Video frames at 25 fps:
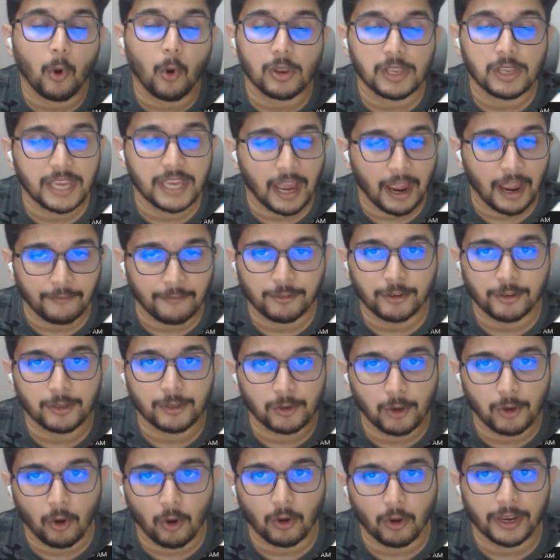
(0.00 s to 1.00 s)
Only after
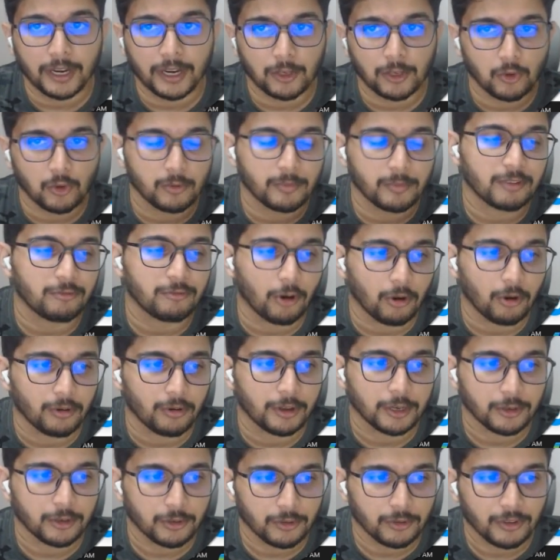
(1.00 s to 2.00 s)
you log in, you'll be
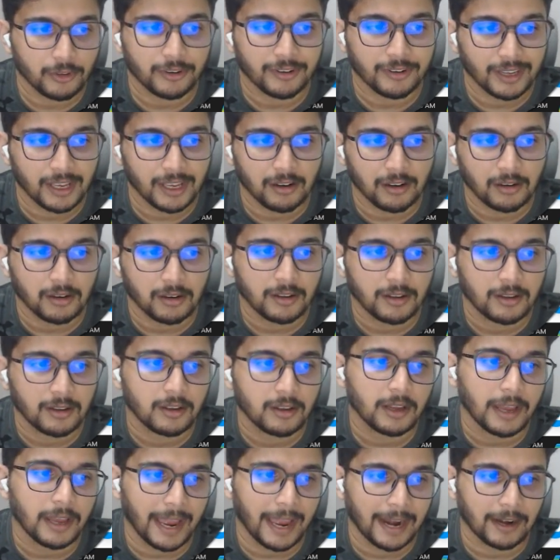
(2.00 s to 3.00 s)
forwarded to the real
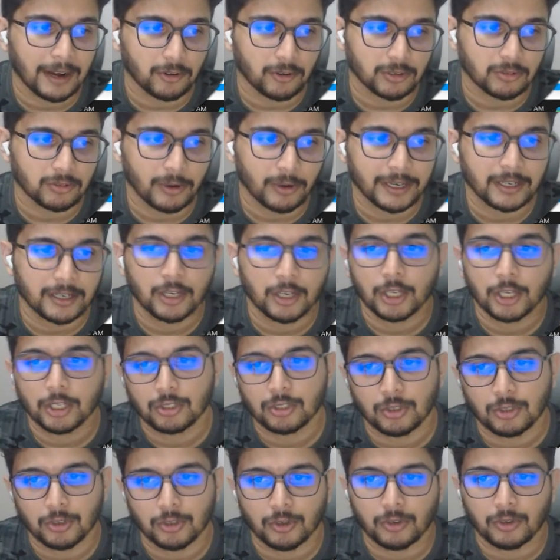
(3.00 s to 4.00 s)
address, right?
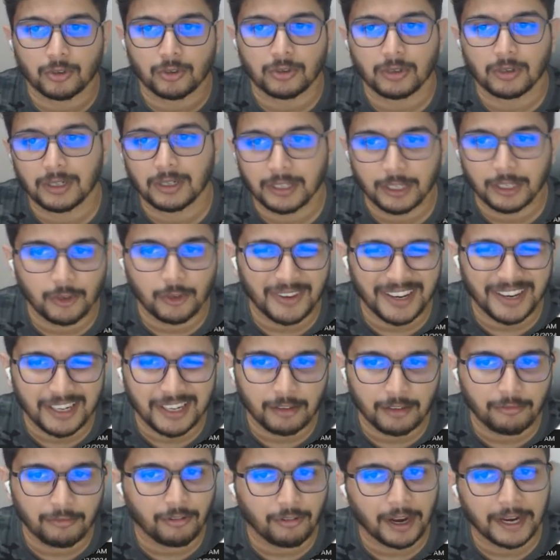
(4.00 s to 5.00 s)
So you
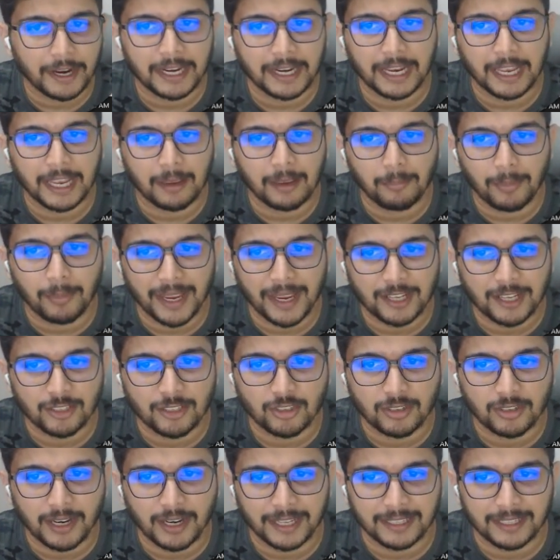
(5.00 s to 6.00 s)
can define a
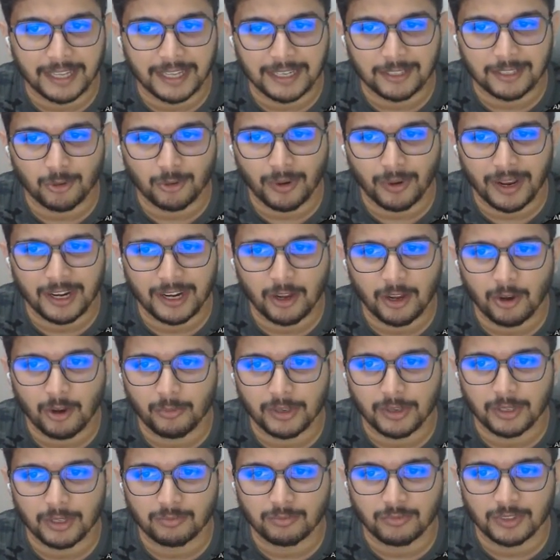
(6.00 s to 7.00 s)
page like that. So right
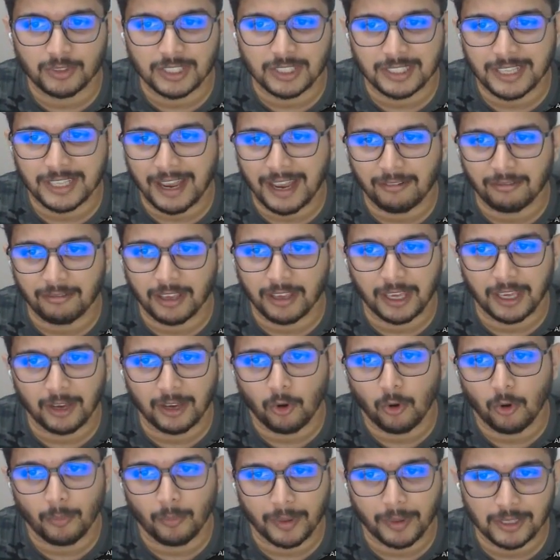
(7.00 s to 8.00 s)
now we, we just have a
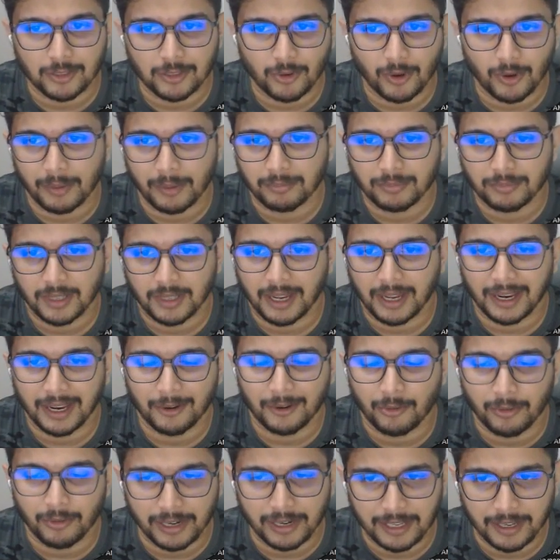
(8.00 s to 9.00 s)
home page. So I'm,
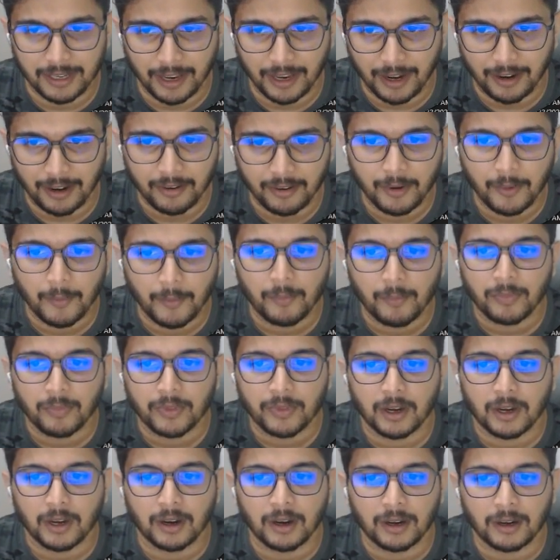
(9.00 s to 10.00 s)
I don't really care.
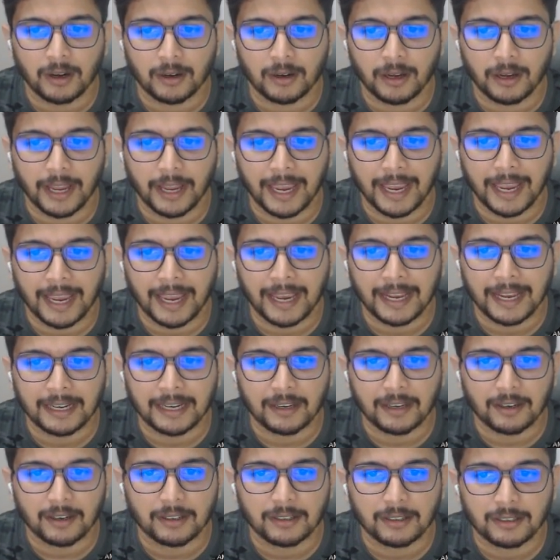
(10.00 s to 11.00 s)
Uh,
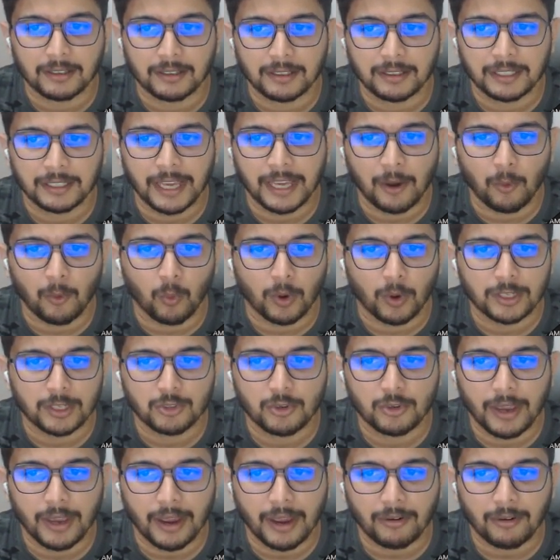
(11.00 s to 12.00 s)
and yeah,
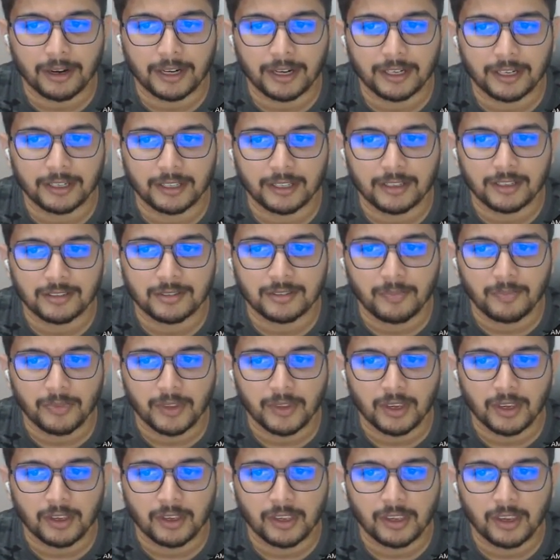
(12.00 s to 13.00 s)
once you have connected this
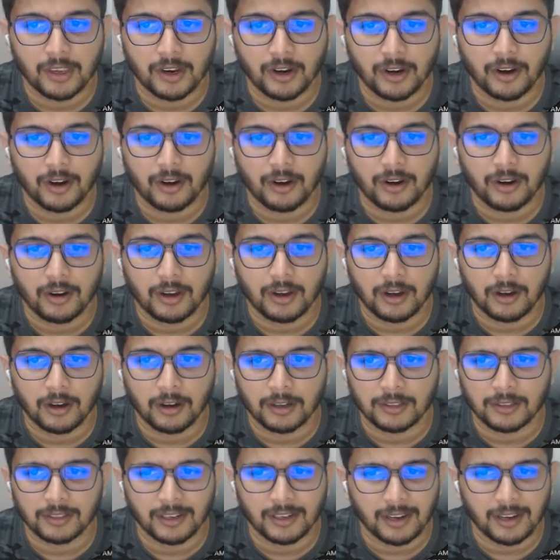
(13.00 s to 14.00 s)
here,
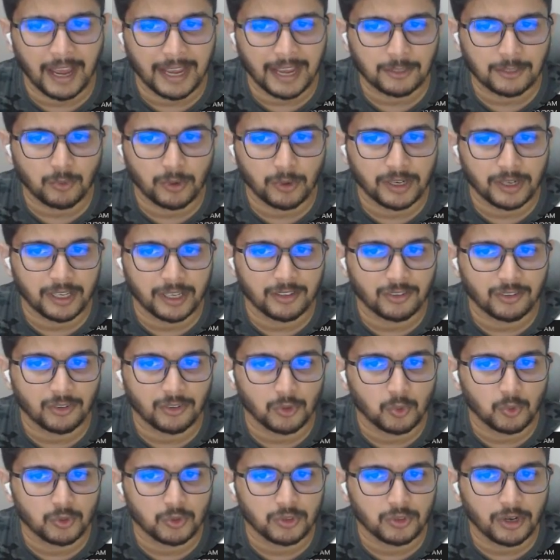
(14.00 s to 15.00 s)
uh, the last one
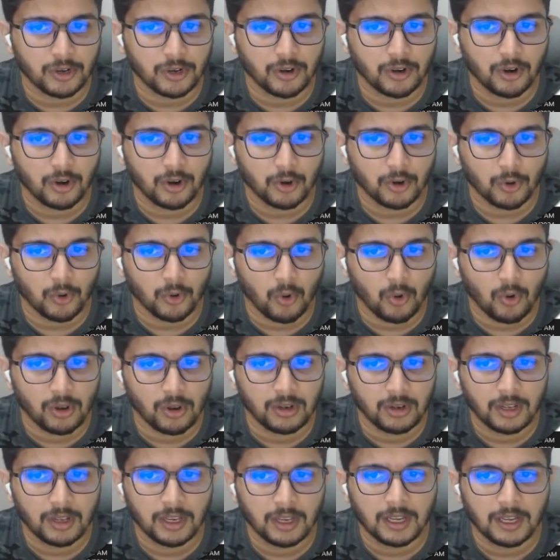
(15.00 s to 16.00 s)
is user
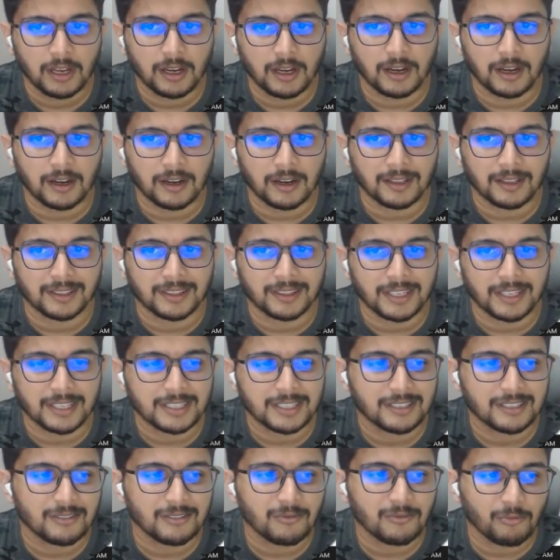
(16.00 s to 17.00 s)
role. Uh,
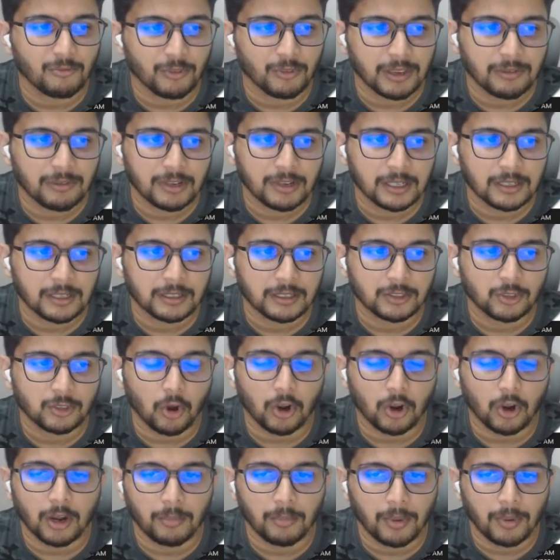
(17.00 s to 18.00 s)
this we will
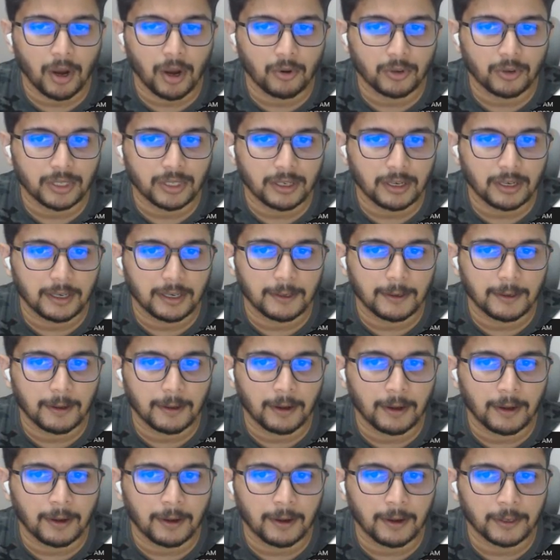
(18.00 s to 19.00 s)
talk about
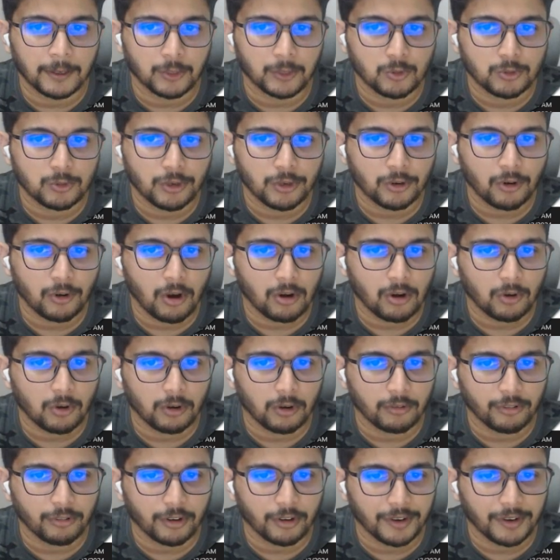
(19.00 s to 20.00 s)
uh, user role
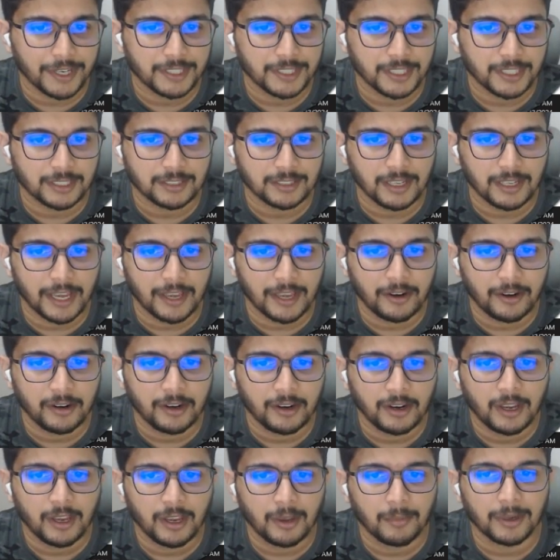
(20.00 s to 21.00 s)
configurations
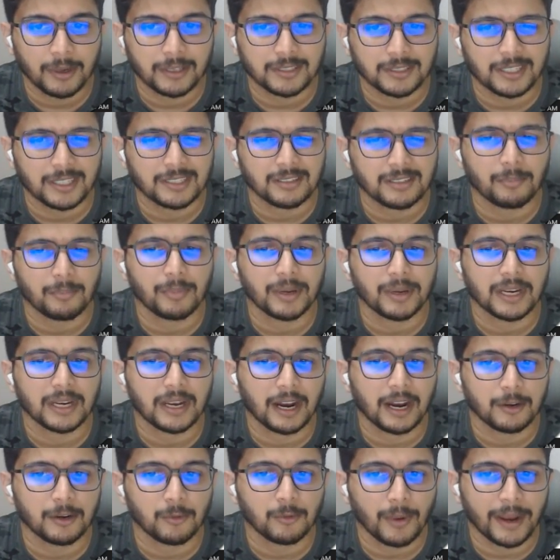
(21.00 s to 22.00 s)
later because it's a
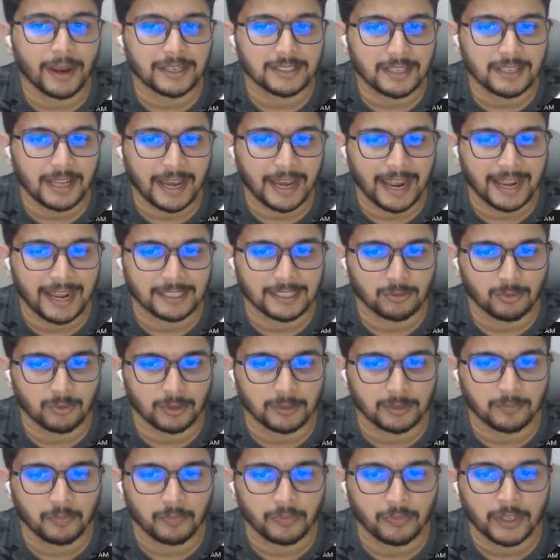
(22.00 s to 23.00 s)
bit advanced as
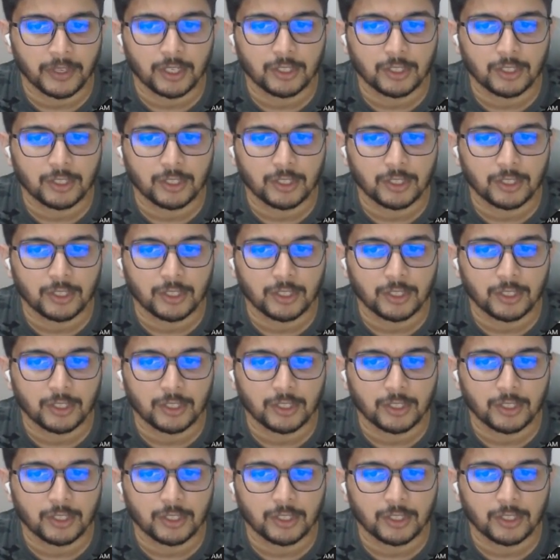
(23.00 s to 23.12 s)
well.